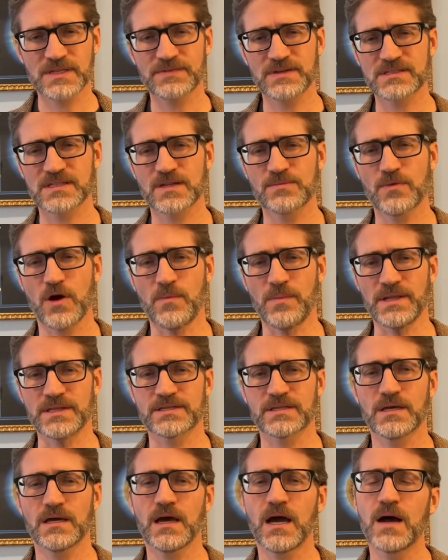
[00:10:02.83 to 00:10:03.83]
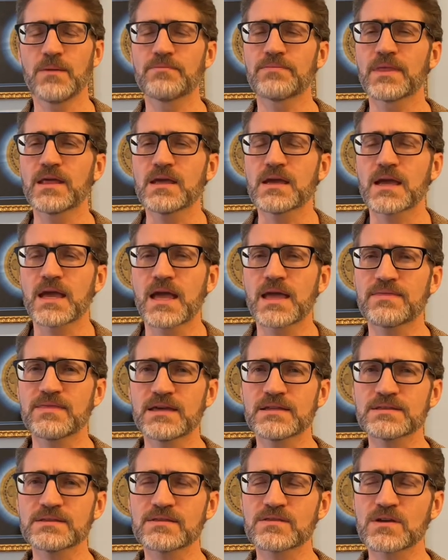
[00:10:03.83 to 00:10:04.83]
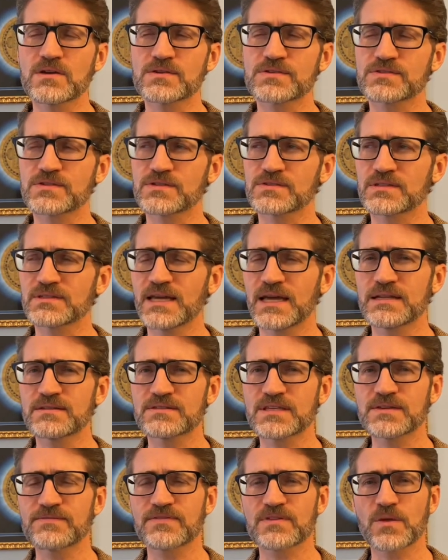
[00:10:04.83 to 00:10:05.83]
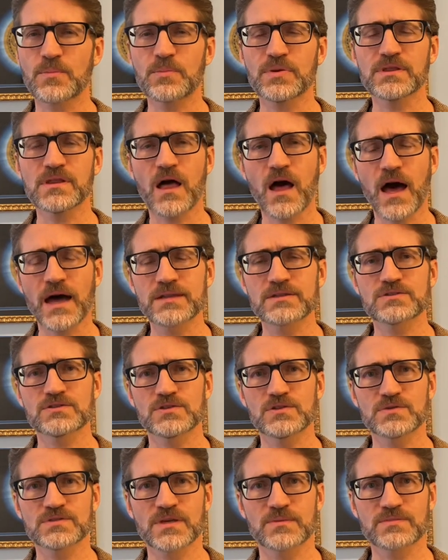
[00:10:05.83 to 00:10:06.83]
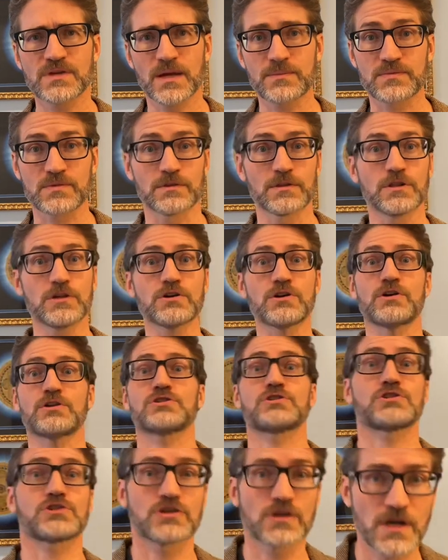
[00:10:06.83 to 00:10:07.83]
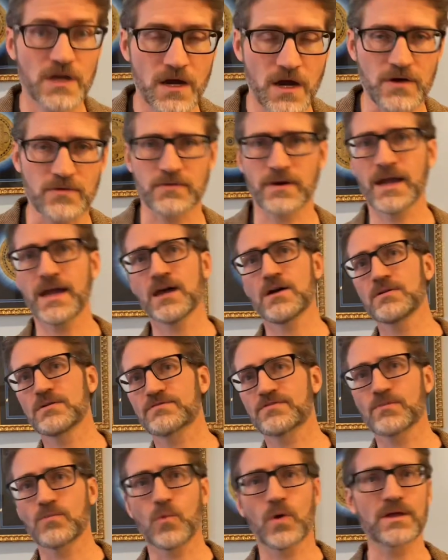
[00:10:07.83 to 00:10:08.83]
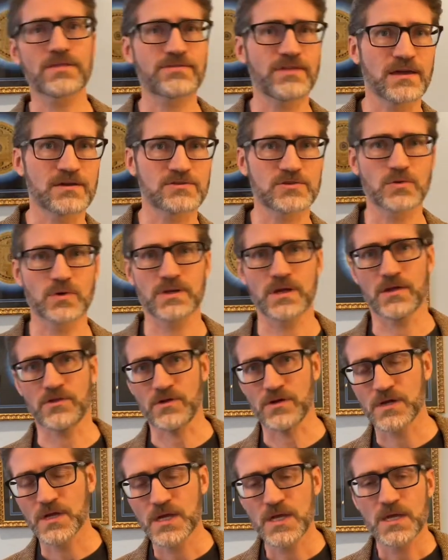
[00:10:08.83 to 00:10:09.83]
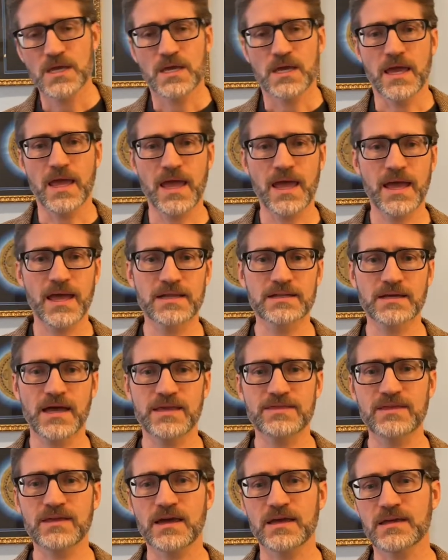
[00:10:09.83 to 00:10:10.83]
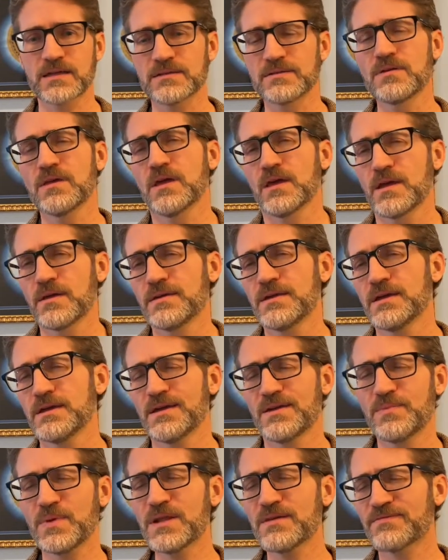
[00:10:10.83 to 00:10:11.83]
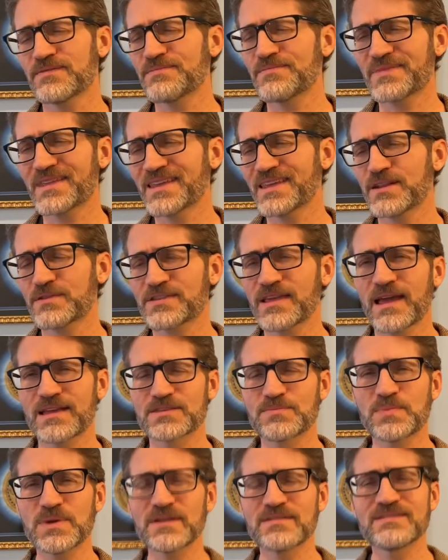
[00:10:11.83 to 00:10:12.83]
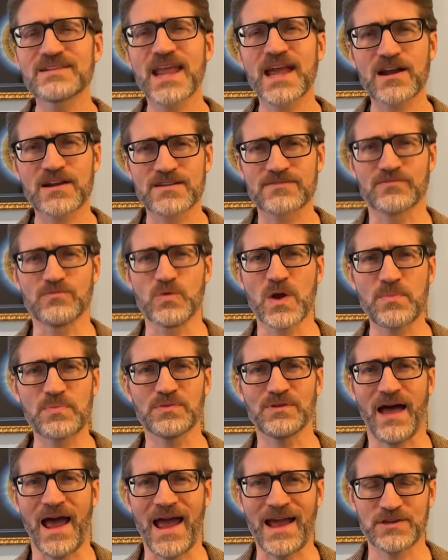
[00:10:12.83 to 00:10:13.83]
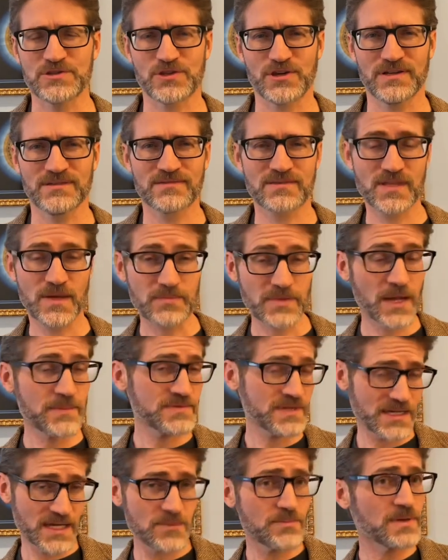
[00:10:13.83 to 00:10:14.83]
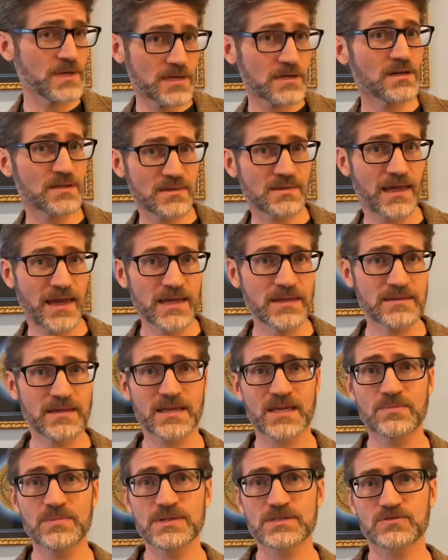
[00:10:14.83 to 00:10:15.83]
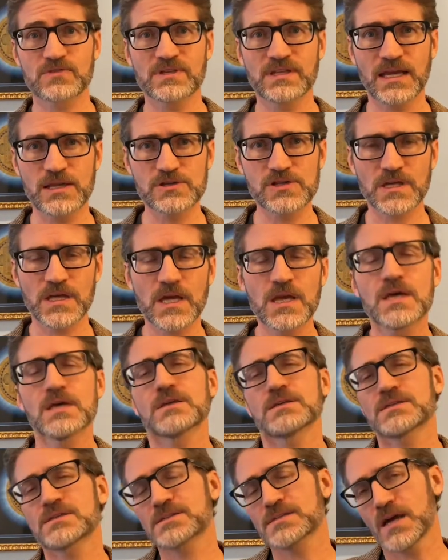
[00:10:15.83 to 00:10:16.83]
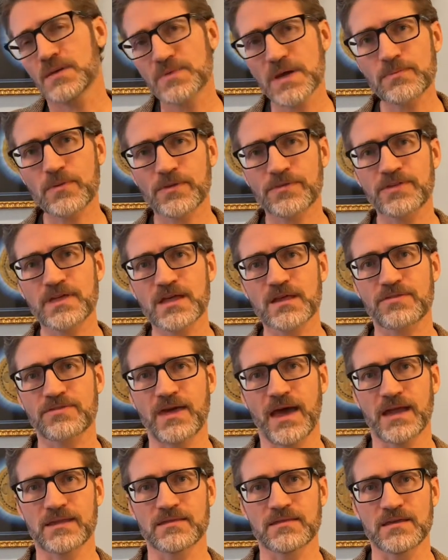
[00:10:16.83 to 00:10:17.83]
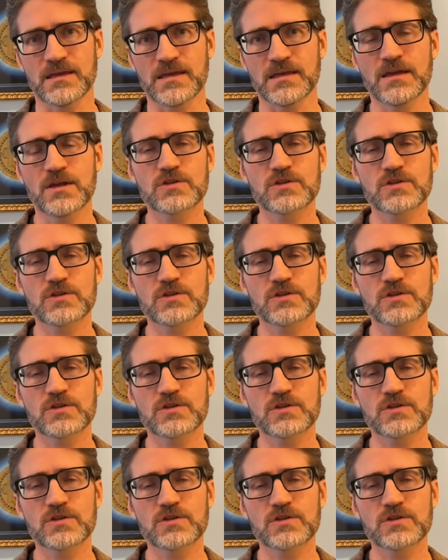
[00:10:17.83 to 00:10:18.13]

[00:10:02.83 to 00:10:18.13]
in a moment. And then there's just a tendency for the plot to sometimes lurch around from one thing to another. And I think I can, a bit of, say it's a bit of narrative whiplash. And sometimes it can be a good thing, that can be strategic. Some people think that the